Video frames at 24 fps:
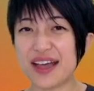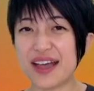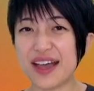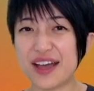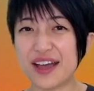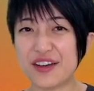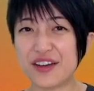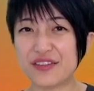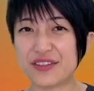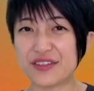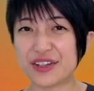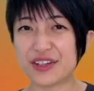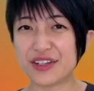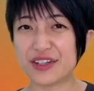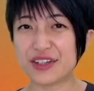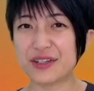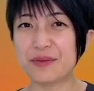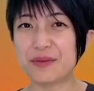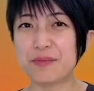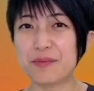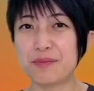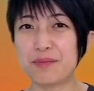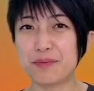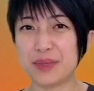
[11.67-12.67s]

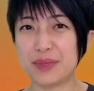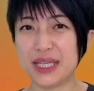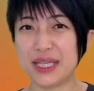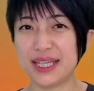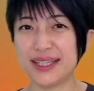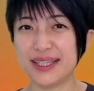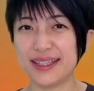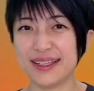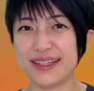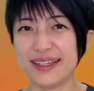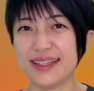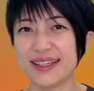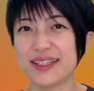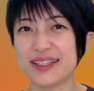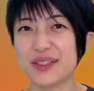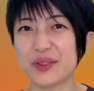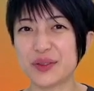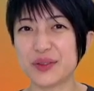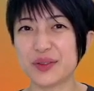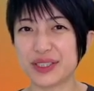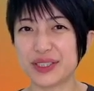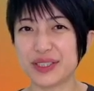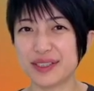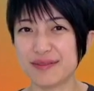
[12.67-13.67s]
ever been in
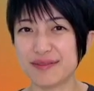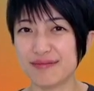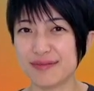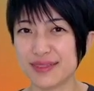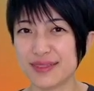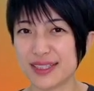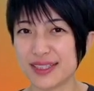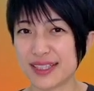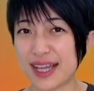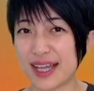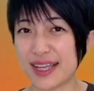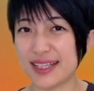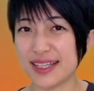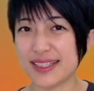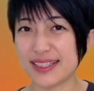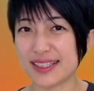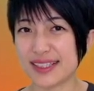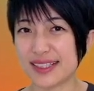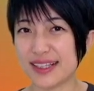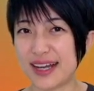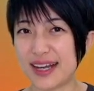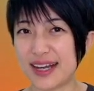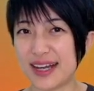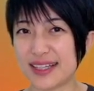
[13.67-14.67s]
your science
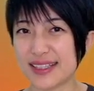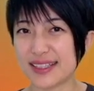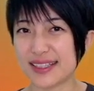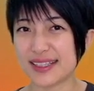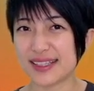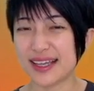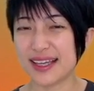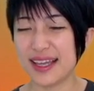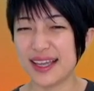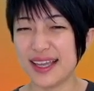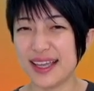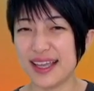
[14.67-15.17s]
class